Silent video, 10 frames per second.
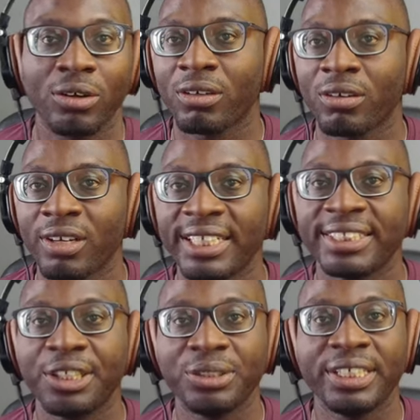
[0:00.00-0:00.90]
Unless they
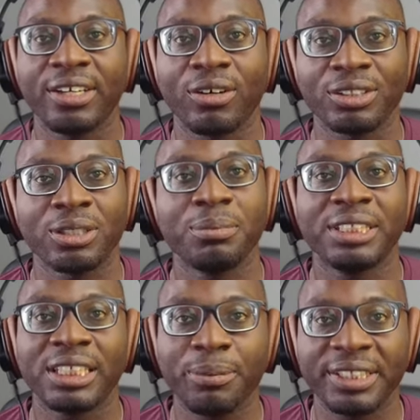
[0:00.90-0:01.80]
use a custom
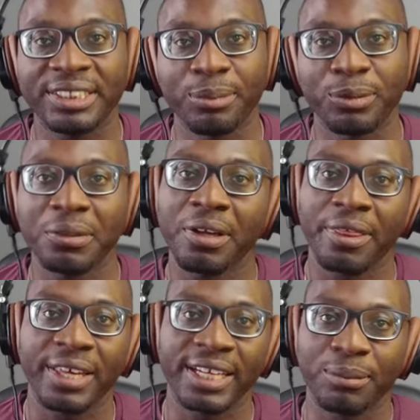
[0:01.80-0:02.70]
database table,
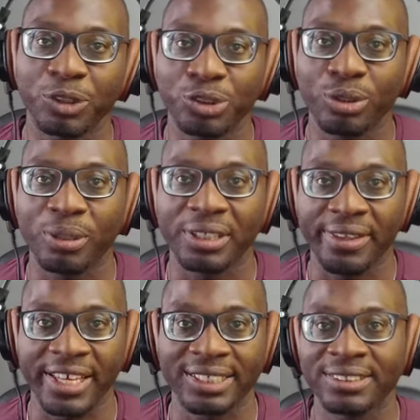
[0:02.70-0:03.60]
then I'm not sure about
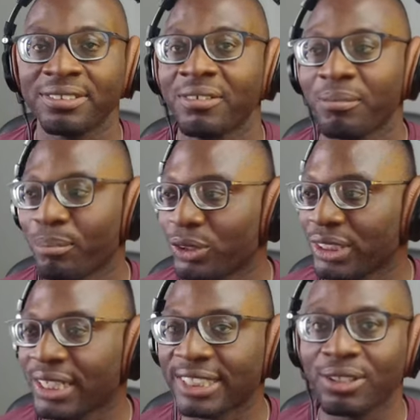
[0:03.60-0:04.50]
that. But
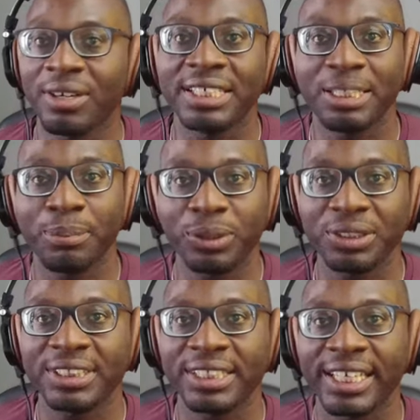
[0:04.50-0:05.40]
as long as they post
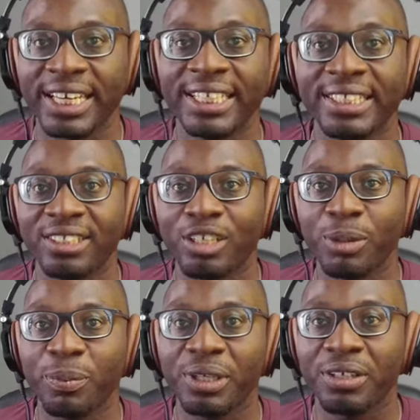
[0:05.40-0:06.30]
it in W
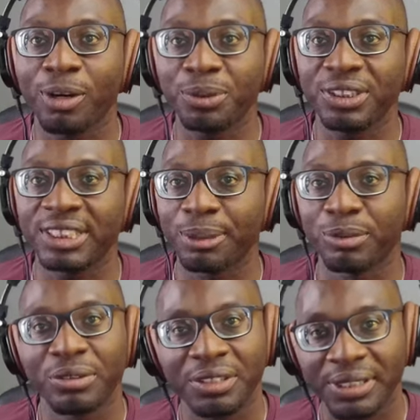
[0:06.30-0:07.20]
P options
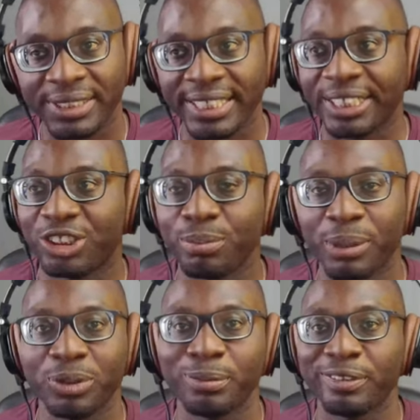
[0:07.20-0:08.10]
table, then it should be
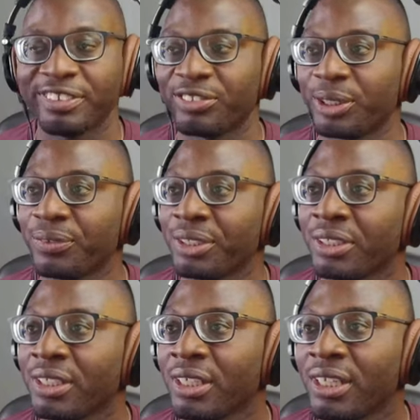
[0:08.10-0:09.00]
able to be retrieved.
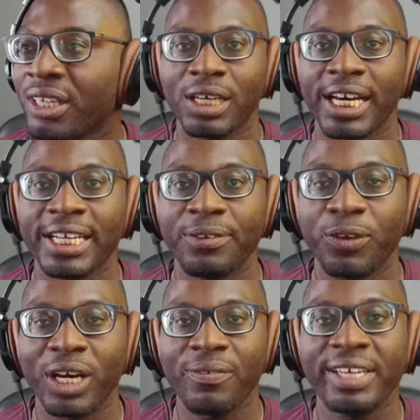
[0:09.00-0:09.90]
And if you
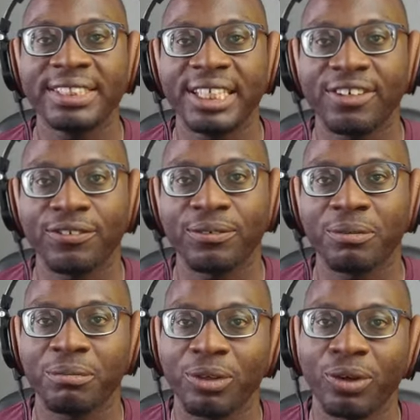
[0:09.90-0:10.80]
have A C F,
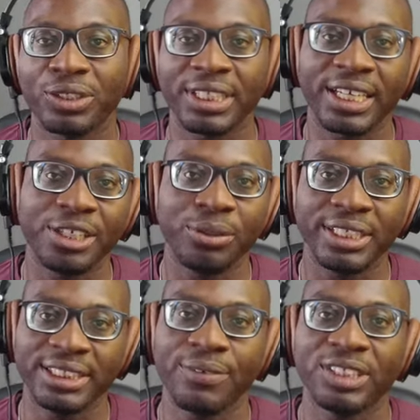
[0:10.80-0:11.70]
because I know A
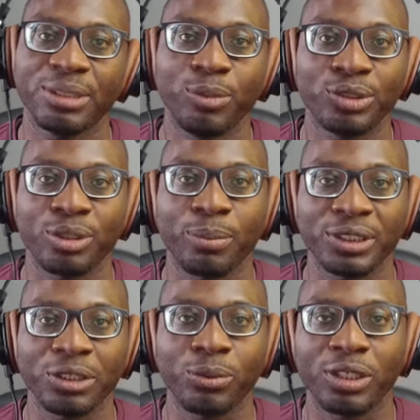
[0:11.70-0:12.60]
C F is the most
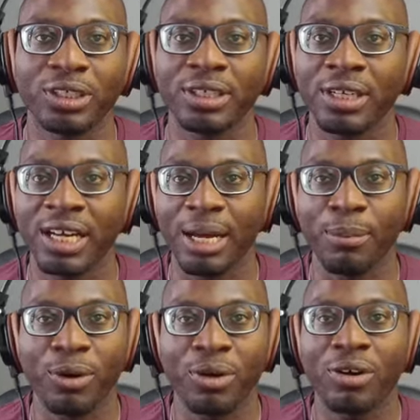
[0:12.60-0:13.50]
supported one
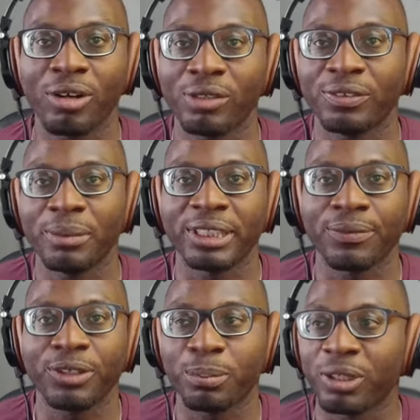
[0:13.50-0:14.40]
among all of the
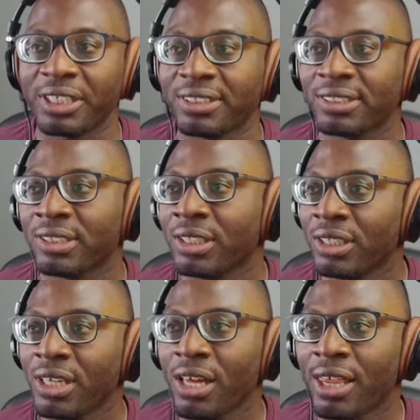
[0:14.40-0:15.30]
MetaField plugins,
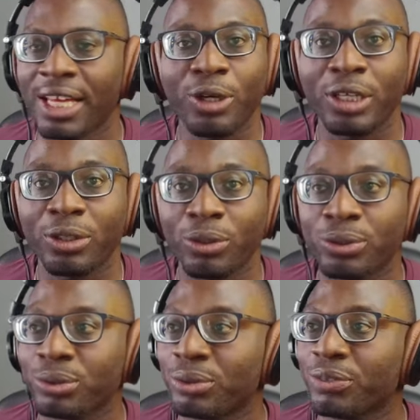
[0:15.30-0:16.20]
then you can
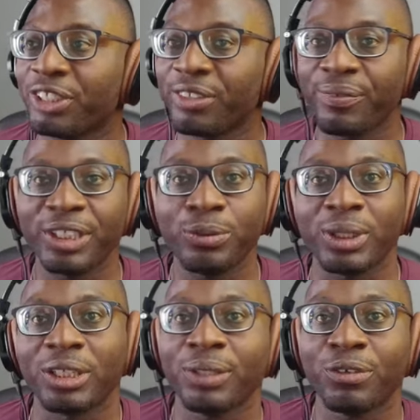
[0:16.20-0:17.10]
also retrieve it
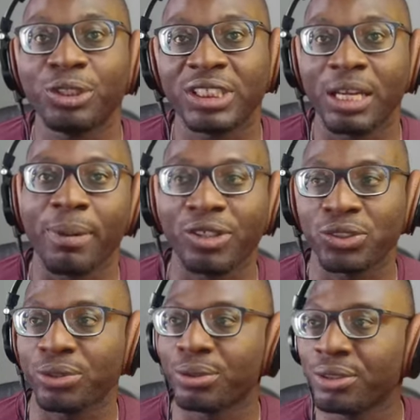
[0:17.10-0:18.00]
without even using a Power
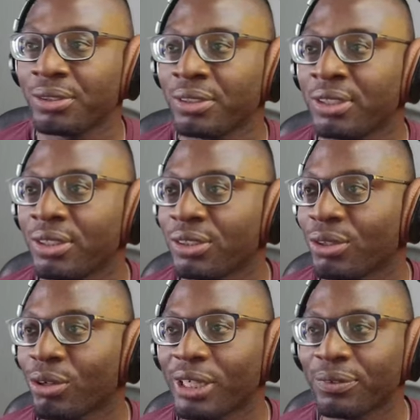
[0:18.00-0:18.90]
Shortcode. So
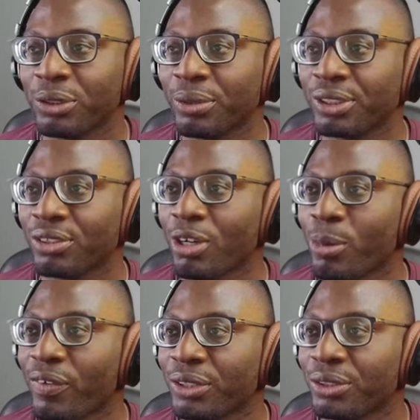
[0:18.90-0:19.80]
all you have to do is come
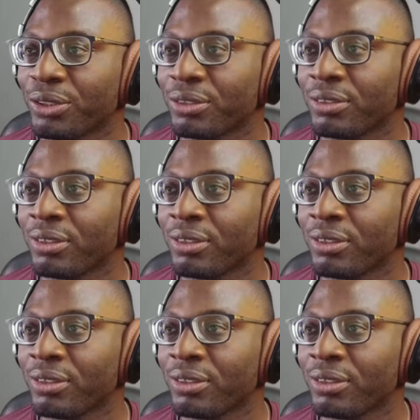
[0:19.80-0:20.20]
over to your